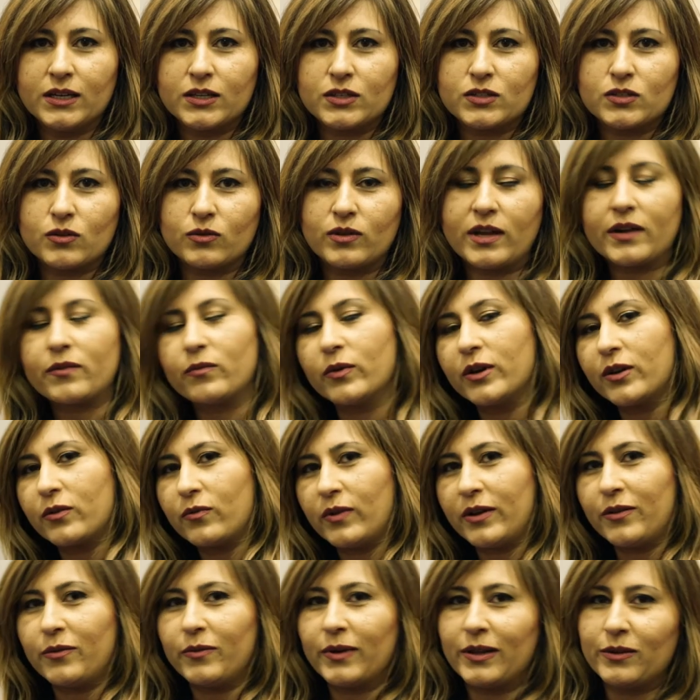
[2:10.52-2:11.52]
so that
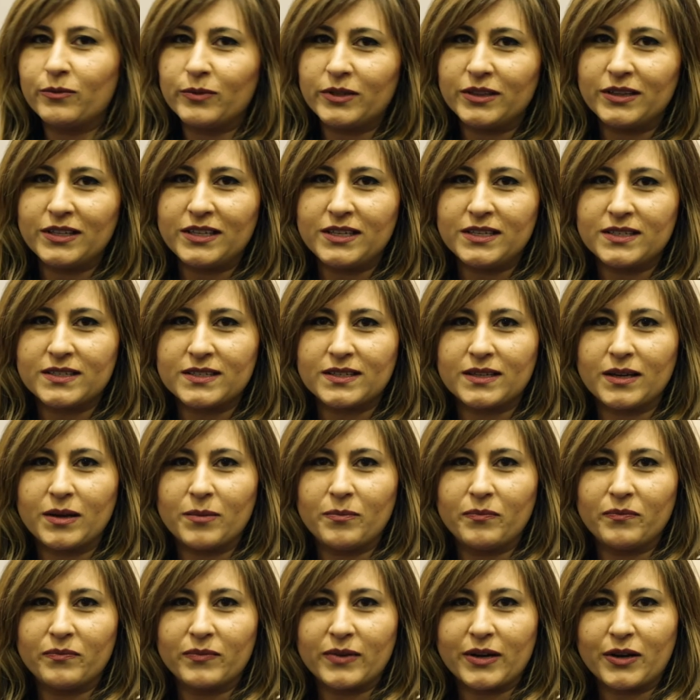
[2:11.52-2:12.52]
worked very well with these
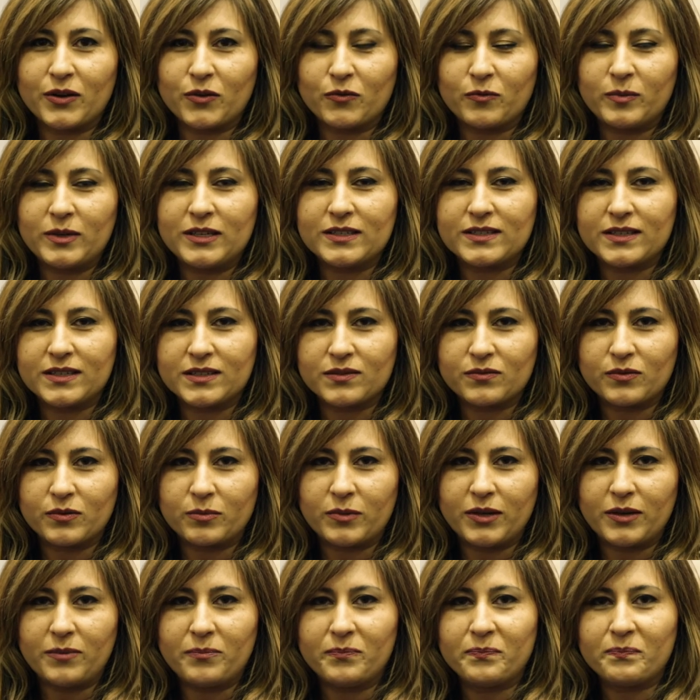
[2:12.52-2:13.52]
um, kind of pieces
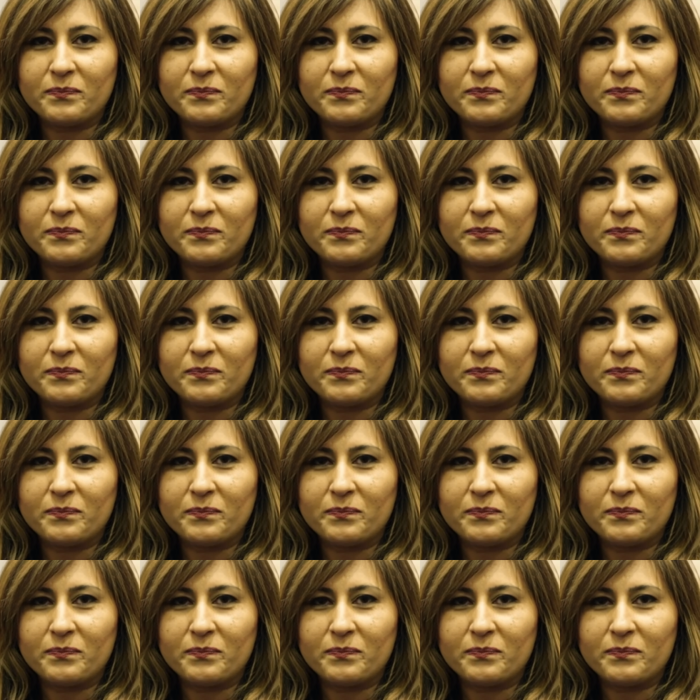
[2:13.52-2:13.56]
for me